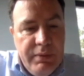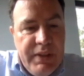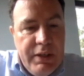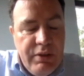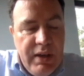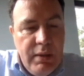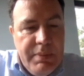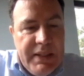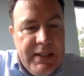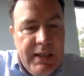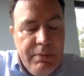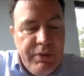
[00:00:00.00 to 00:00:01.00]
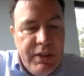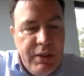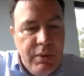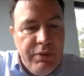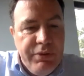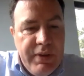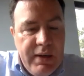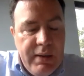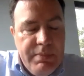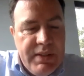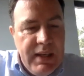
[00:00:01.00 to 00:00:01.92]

the agronomy teams for those farms